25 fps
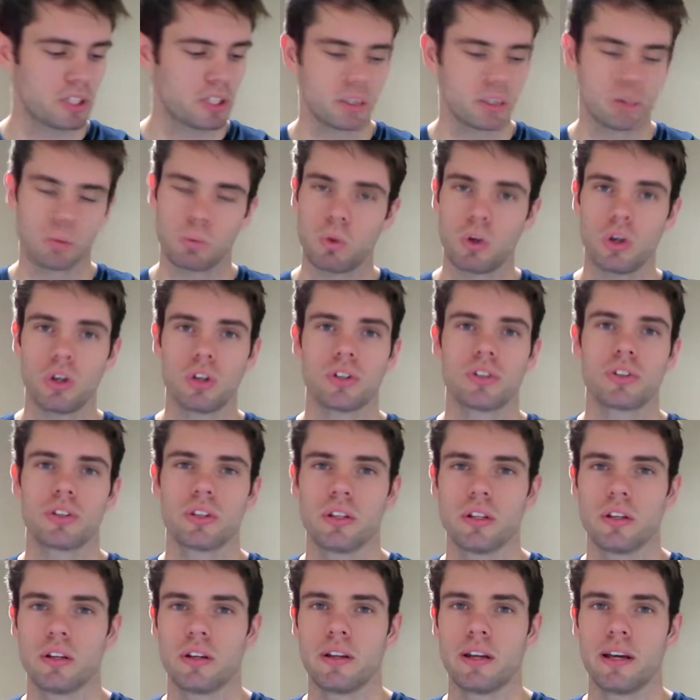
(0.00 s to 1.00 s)
it's worse
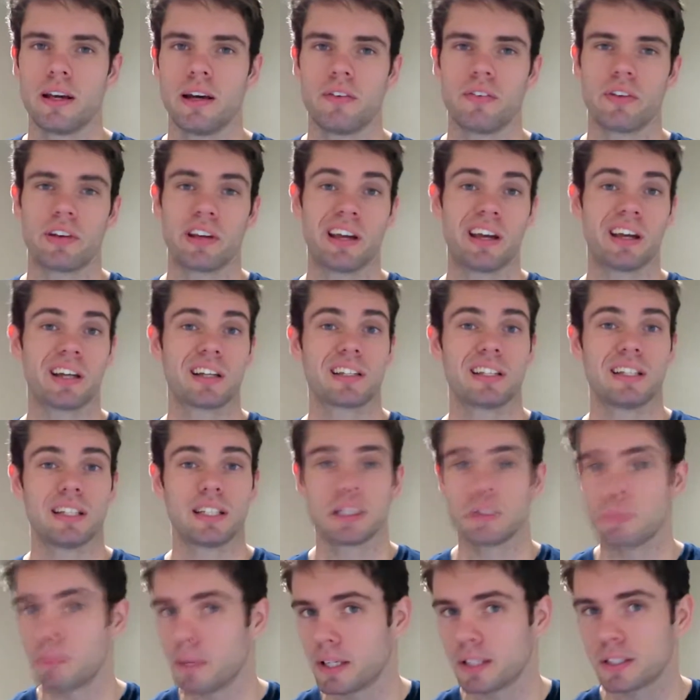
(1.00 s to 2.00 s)
than having
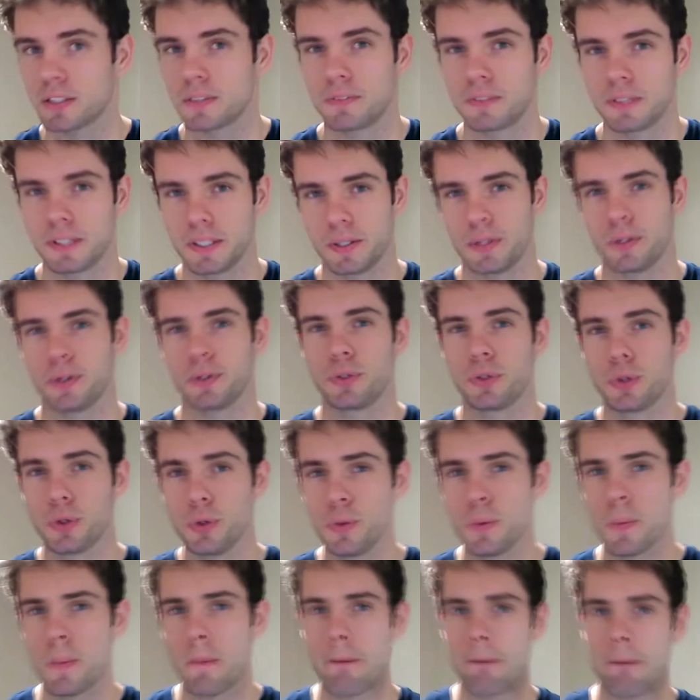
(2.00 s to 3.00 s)
excess amounts of
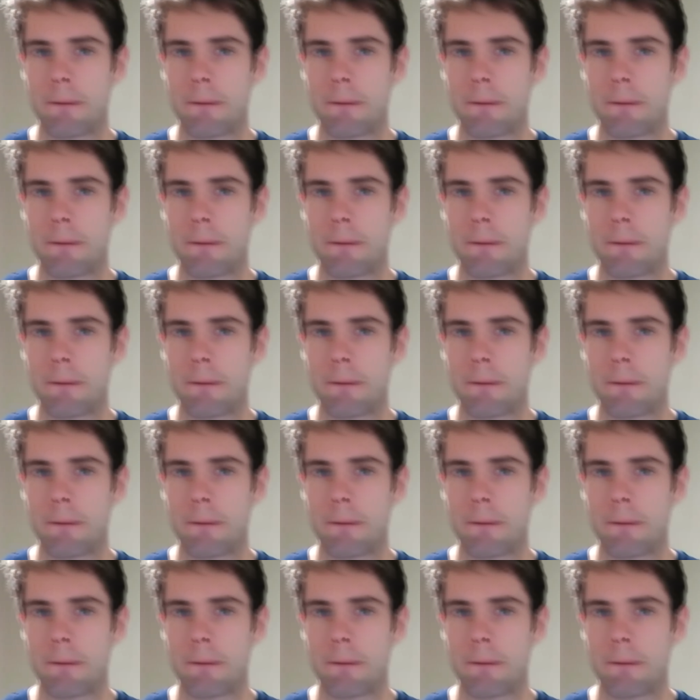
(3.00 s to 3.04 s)
CO2.